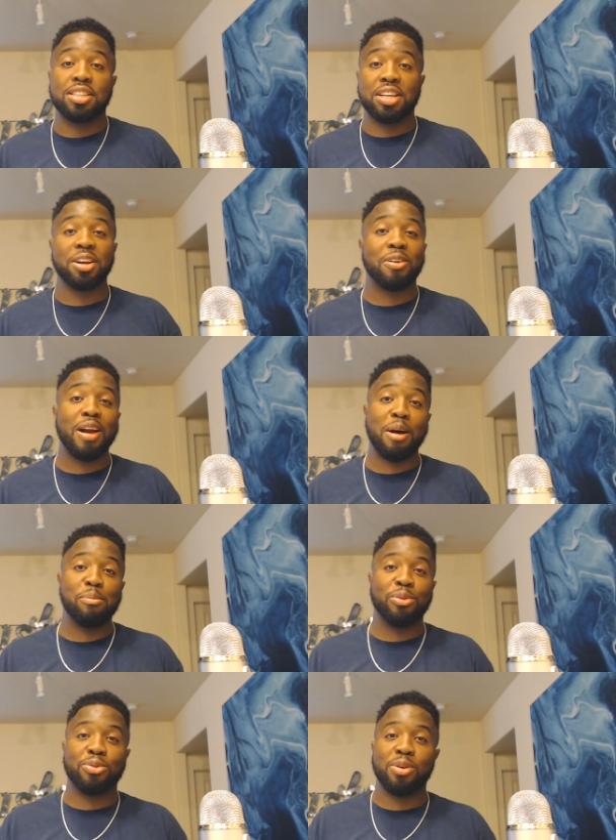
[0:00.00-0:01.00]
ground
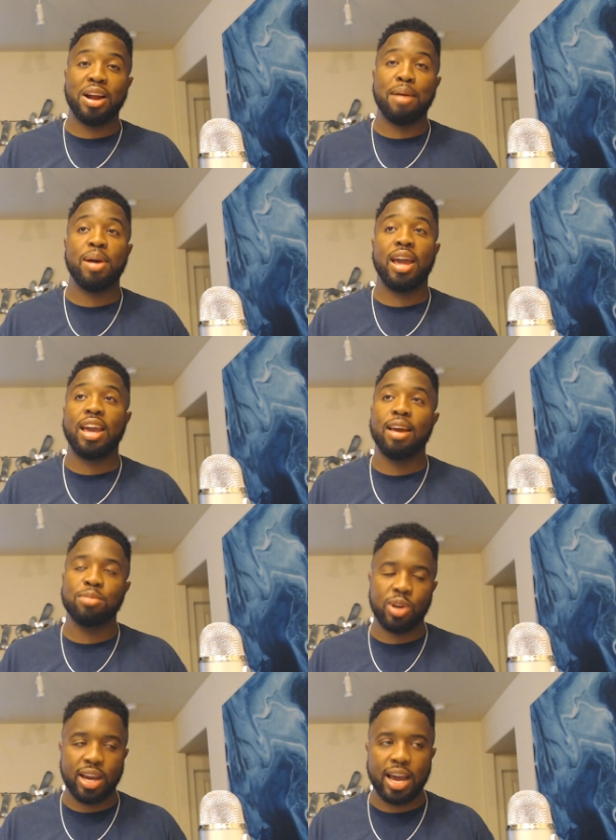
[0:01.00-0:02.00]
before not paying him.
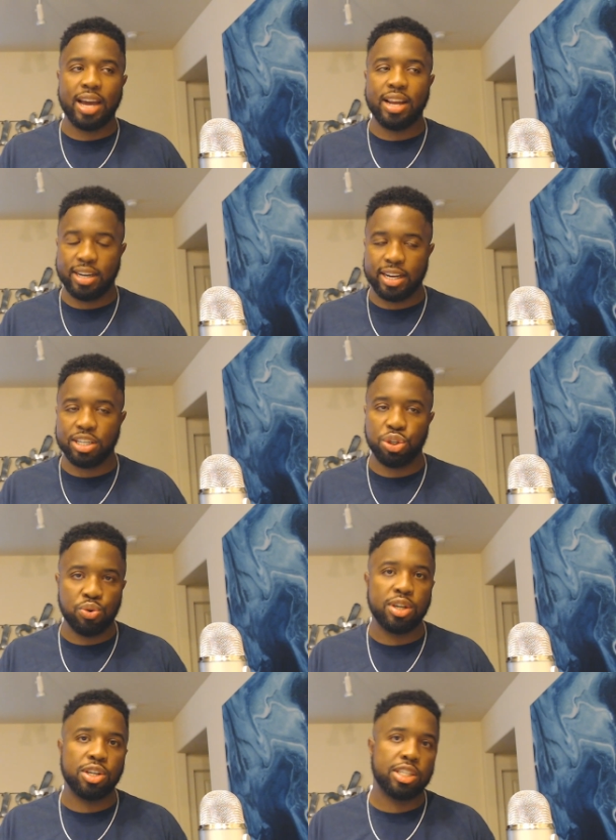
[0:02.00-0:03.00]
So I do
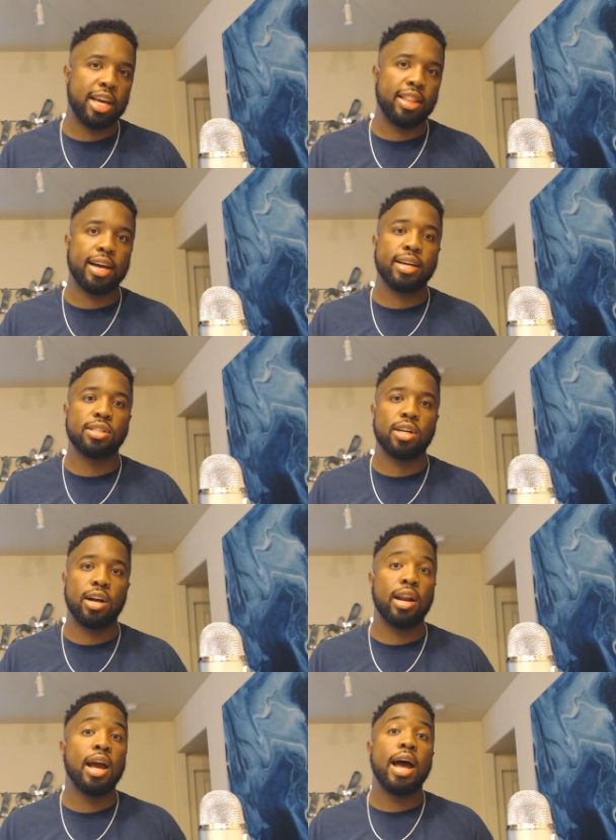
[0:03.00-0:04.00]
understand that concern.
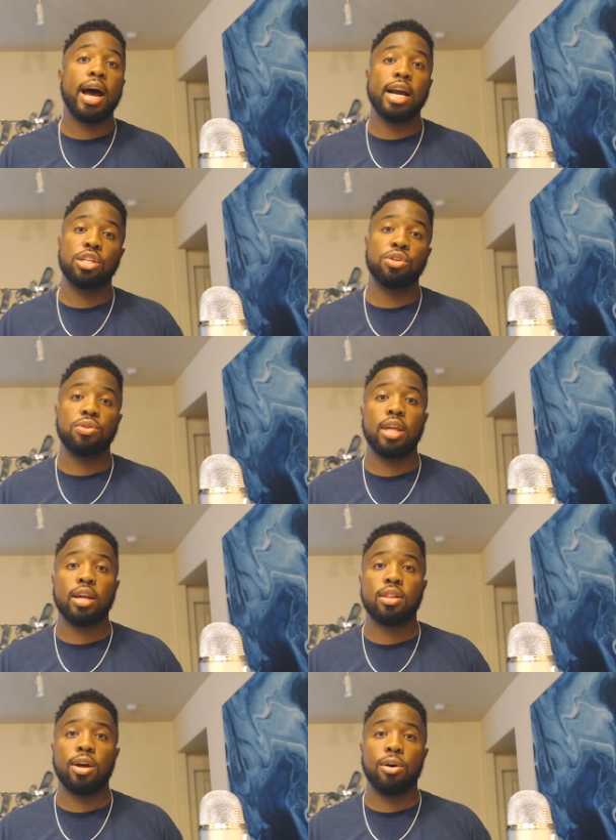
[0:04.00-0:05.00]
I do think,
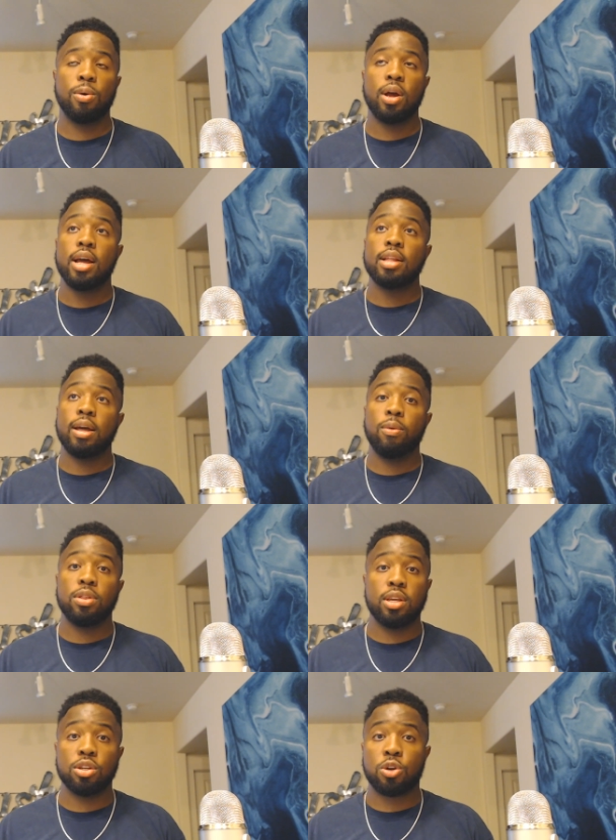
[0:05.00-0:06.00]
though, that with
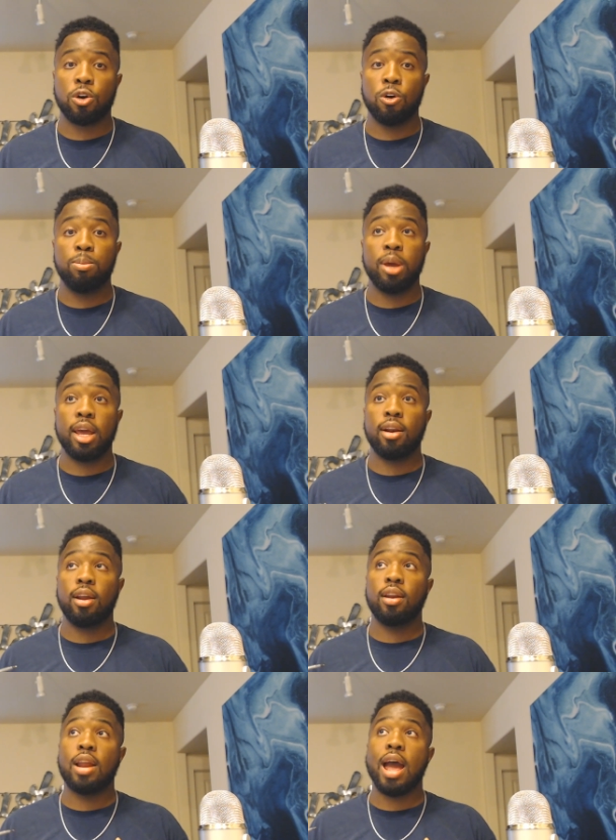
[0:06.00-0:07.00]
this group
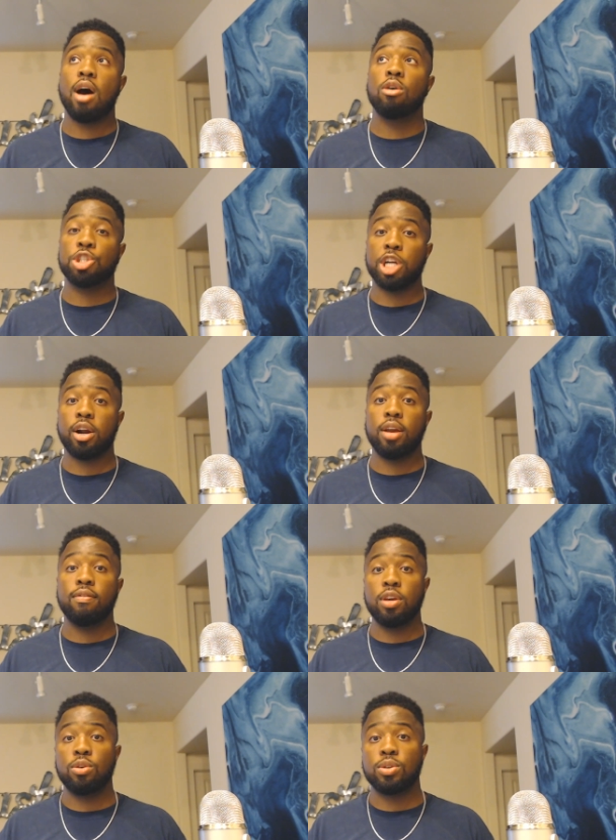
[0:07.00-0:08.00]
and how Jerry
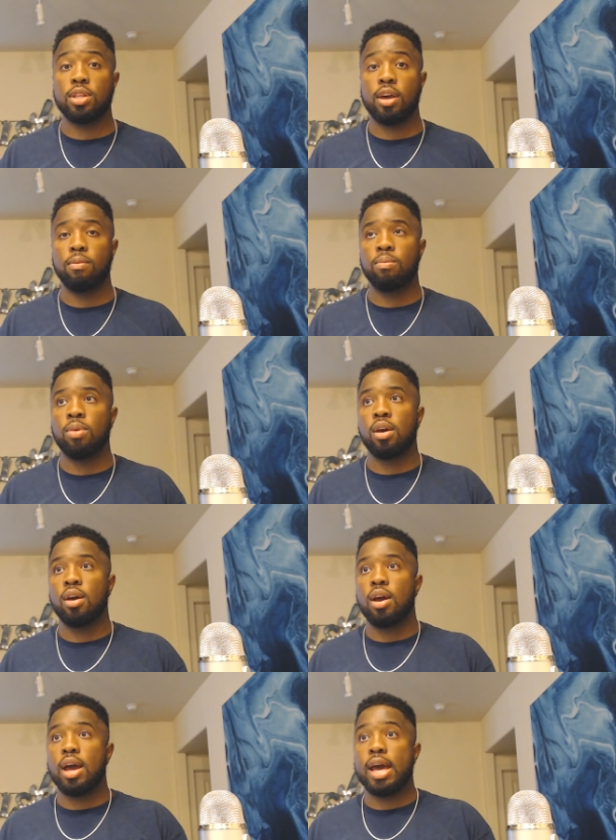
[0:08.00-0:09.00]
views them
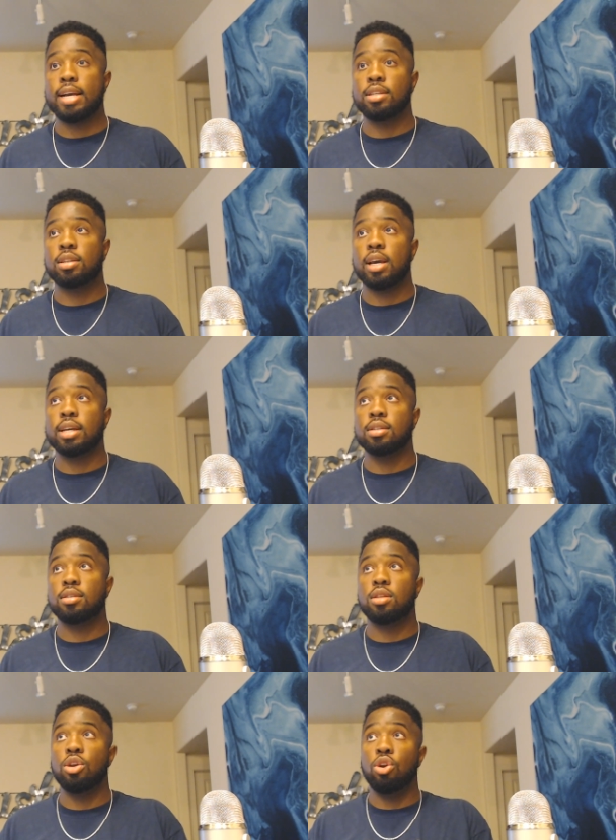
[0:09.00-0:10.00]
as
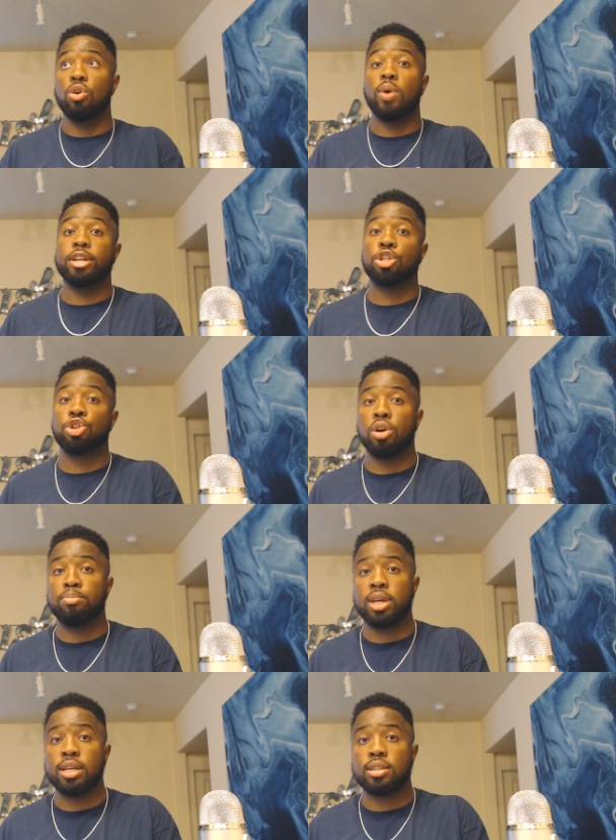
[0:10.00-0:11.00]
the new age
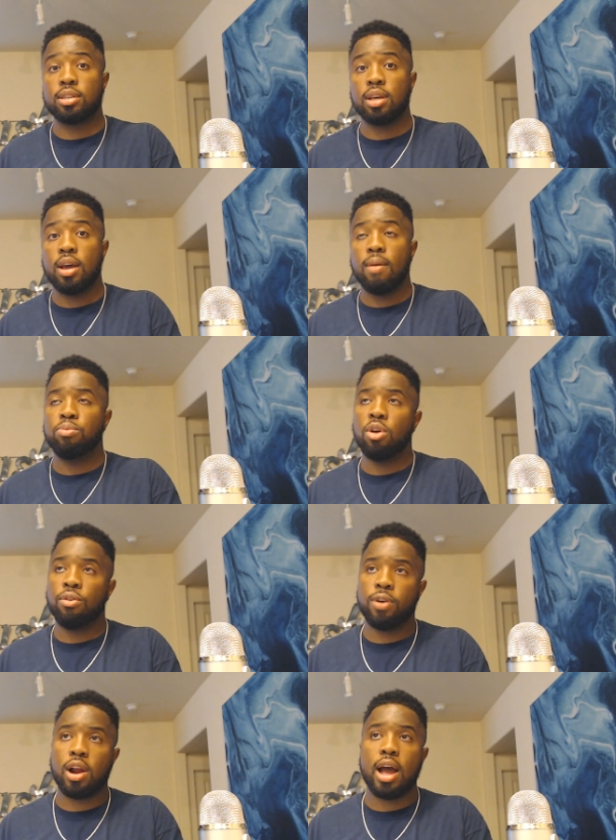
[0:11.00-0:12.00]
triplets, they'll
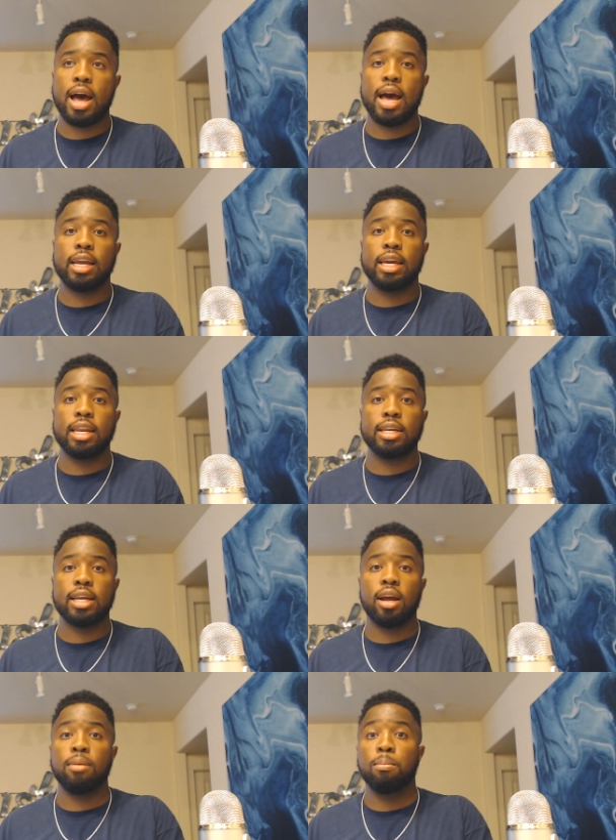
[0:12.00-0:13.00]
figure out how to get it
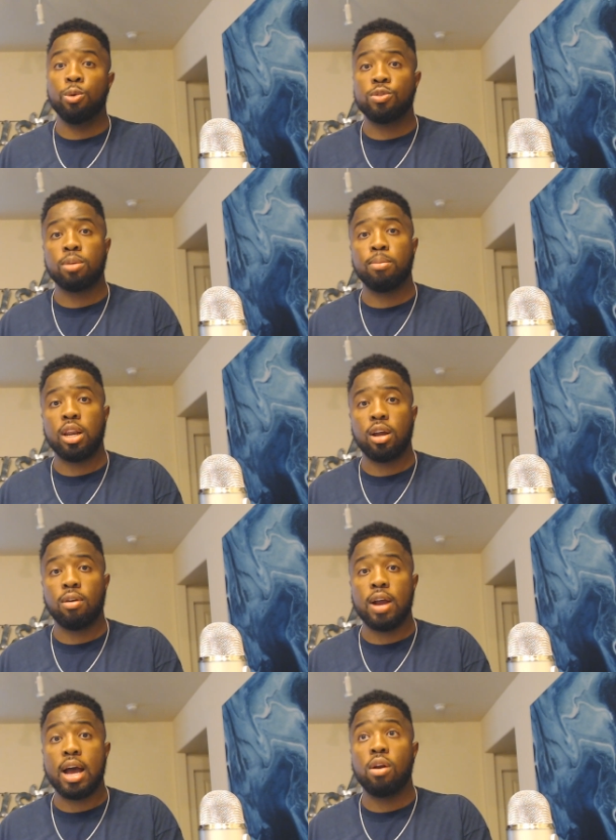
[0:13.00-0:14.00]
done, move some money around,